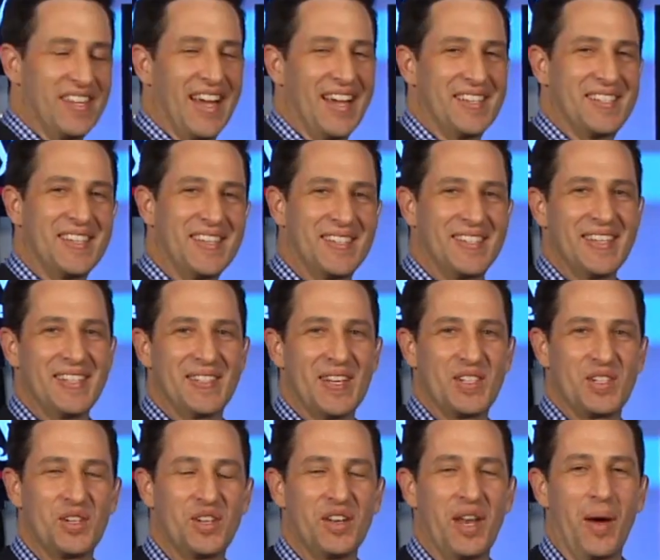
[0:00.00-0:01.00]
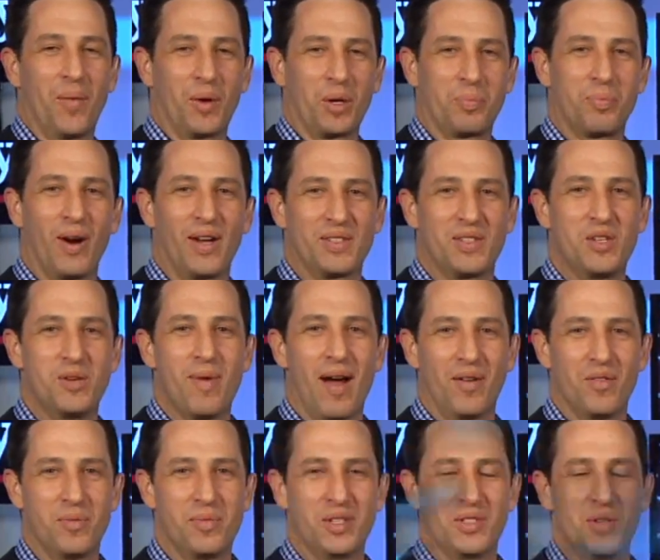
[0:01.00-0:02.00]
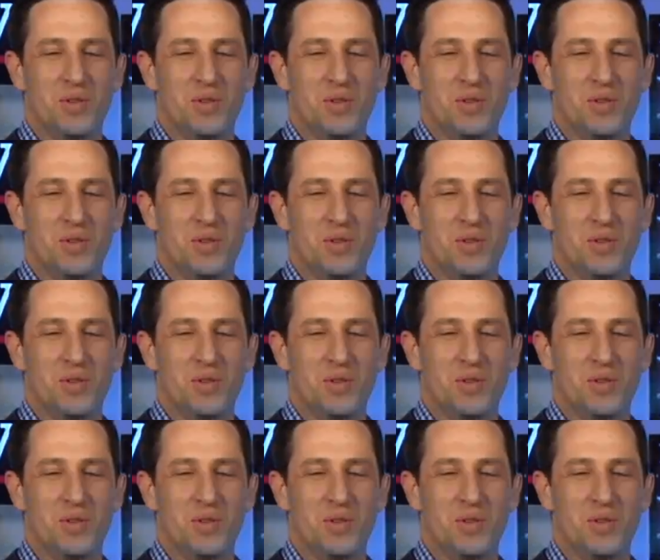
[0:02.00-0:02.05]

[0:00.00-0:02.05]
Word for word: ACC Digital Network, brought to you by Ruby